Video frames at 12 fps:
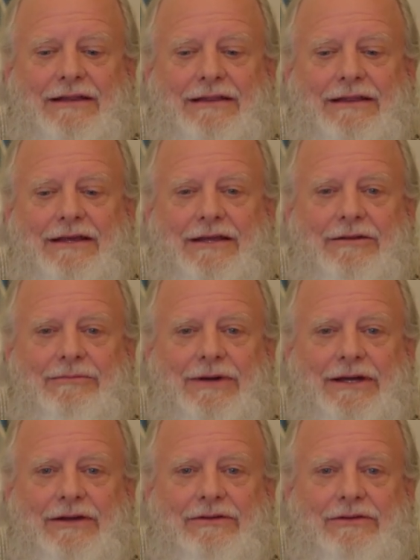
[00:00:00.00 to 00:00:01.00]
then
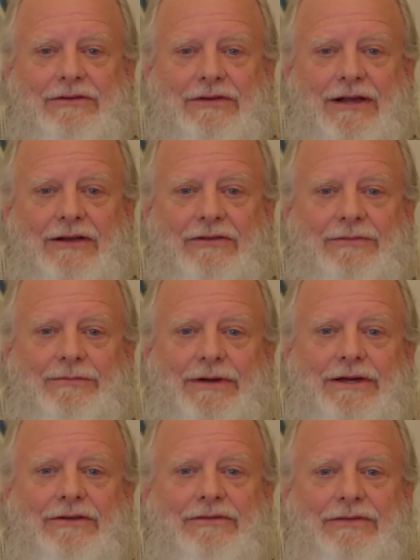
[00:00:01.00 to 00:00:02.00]
my own self,
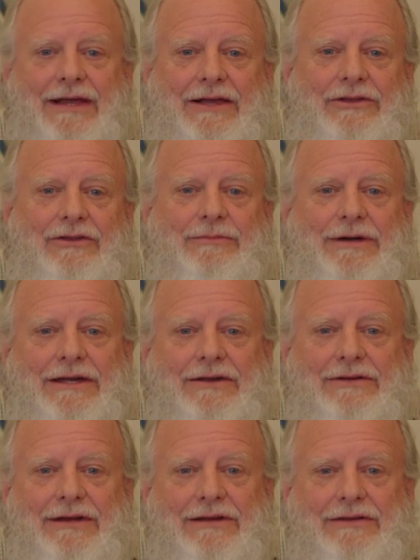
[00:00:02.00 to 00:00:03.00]
my own value, my
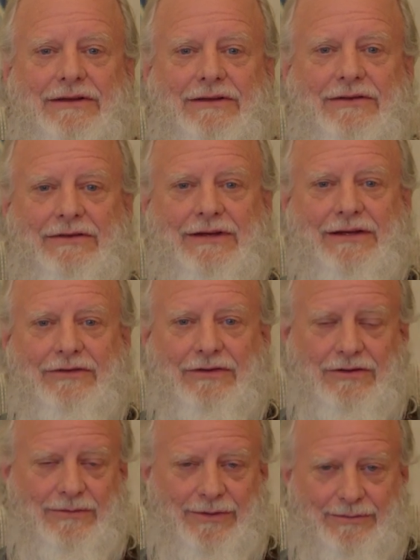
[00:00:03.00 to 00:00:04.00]
own identity as a
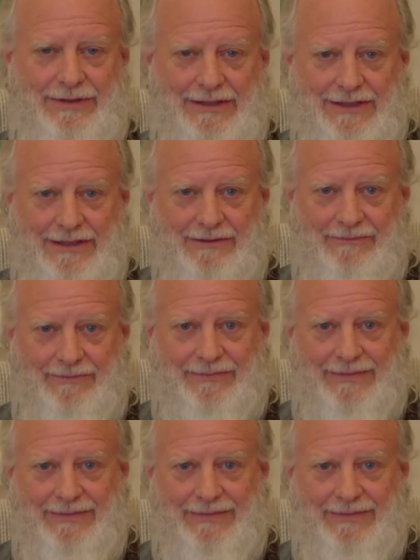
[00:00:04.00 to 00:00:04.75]
human being